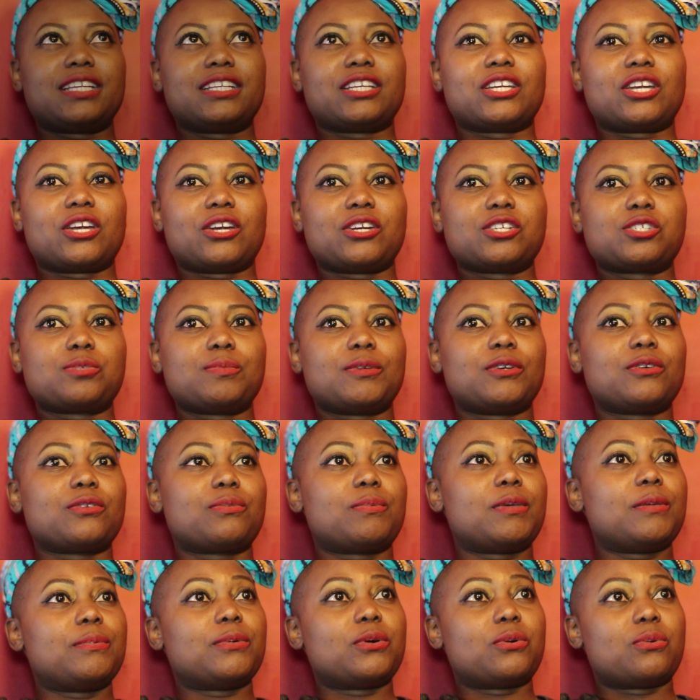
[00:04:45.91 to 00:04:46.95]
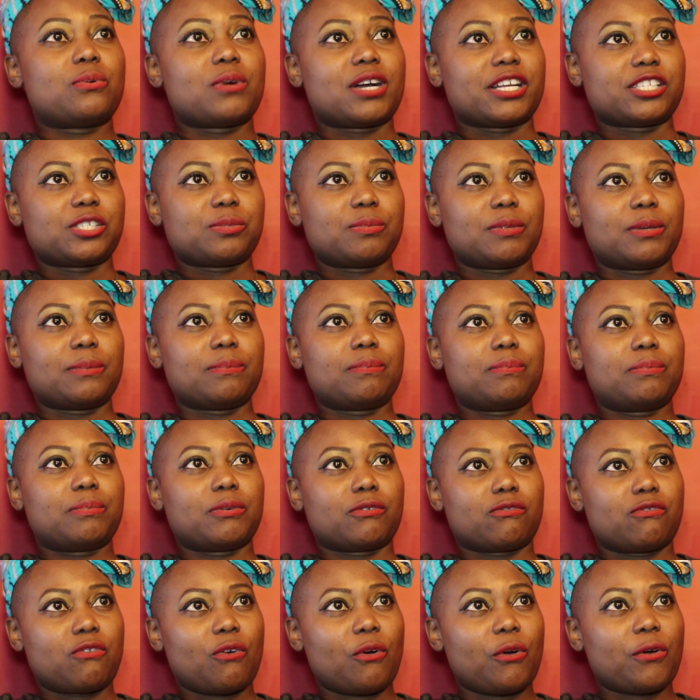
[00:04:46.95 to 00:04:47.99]
that encourage me were people who watch me
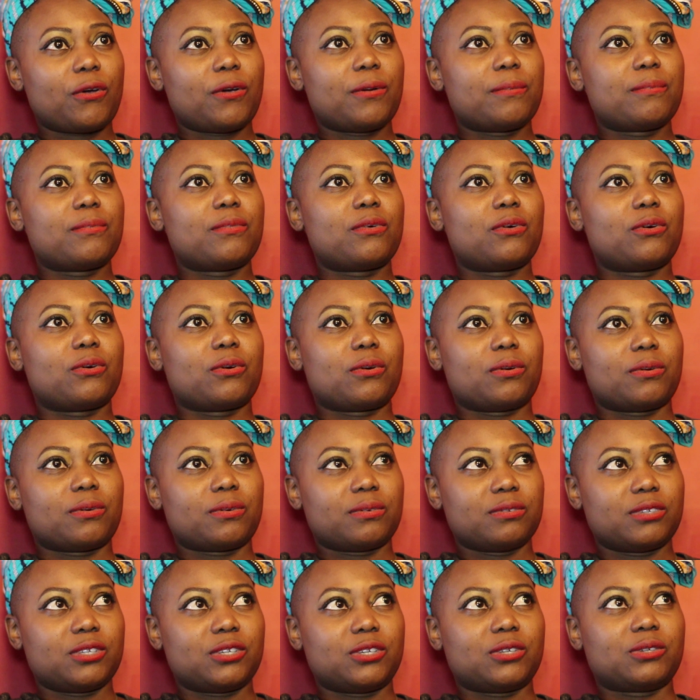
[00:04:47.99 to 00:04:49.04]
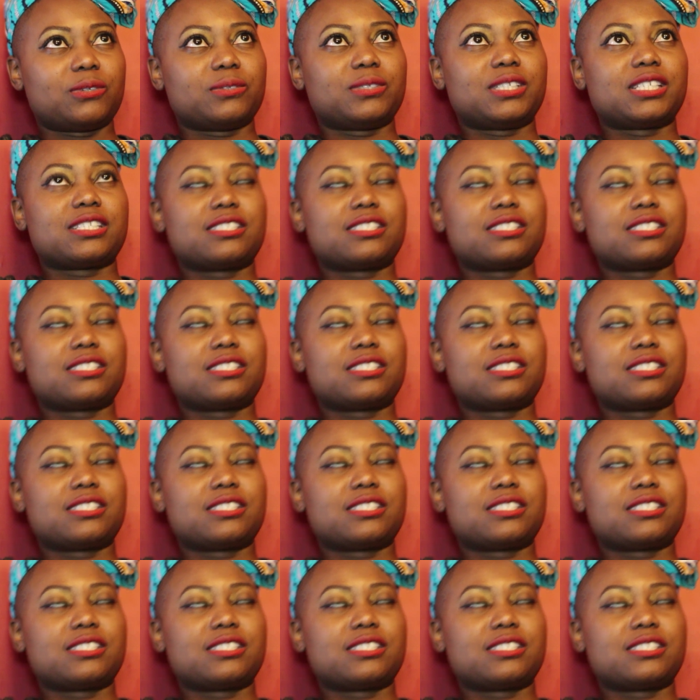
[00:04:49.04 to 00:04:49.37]
perform or, you know,